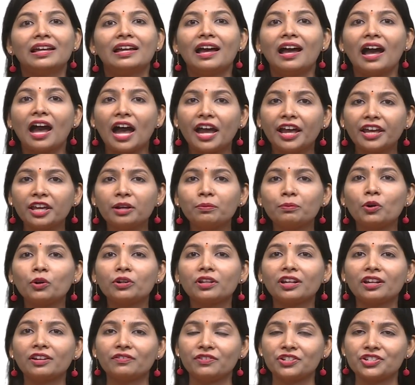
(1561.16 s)
Higher
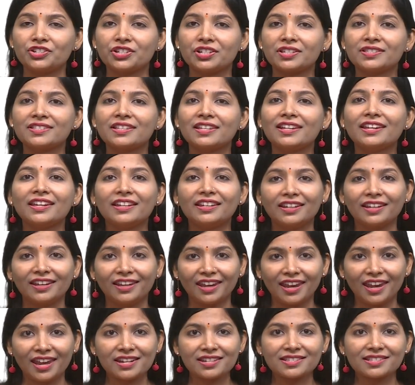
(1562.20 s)
motor efficiency
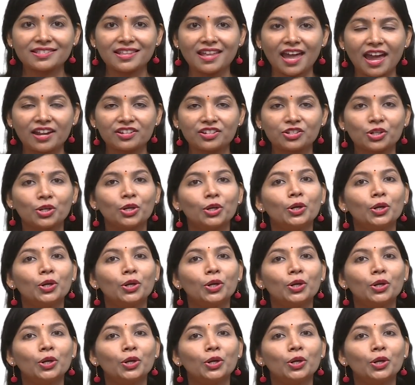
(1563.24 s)
indicates that